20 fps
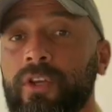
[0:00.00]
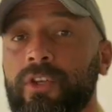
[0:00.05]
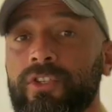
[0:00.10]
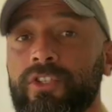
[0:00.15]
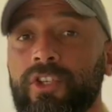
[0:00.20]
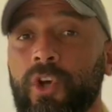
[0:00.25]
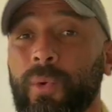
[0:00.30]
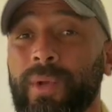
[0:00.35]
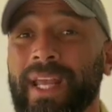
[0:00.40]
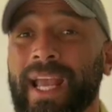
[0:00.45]

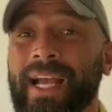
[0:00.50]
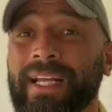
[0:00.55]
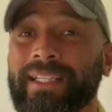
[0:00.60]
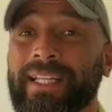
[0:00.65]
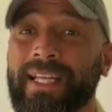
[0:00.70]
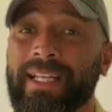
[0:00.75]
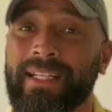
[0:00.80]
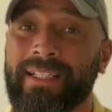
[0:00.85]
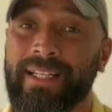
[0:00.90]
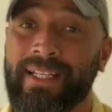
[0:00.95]
Zodiac
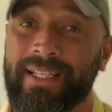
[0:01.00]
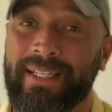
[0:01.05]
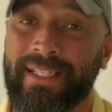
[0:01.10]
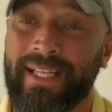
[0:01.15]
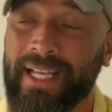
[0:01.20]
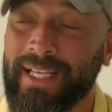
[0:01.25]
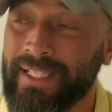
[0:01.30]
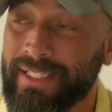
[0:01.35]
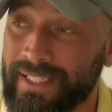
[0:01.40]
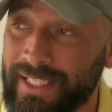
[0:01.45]
dated to the
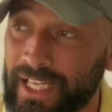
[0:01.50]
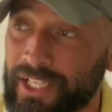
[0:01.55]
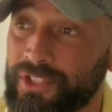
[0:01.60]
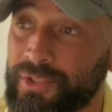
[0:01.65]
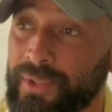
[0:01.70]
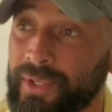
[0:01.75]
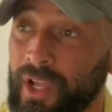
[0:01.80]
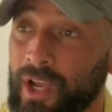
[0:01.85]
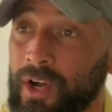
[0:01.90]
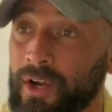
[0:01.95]
2nd
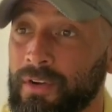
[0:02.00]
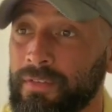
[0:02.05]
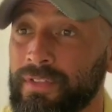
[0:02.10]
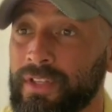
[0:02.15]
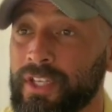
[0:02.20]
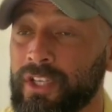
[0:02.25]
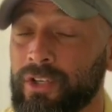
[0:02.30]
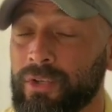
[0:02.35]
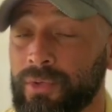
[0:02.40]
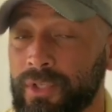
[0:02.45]
century of
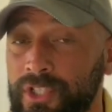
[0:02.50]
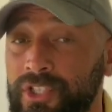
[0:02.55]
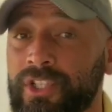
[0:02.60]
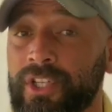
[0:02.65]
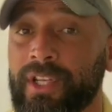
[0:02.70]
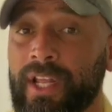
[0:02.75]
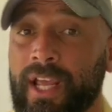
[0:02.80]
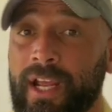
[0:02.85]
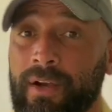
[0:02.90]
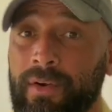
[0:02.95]
the
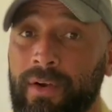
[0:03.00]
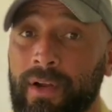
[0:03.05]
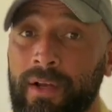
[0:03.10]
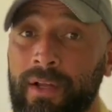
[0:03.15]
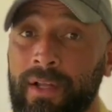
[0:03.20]
Christian era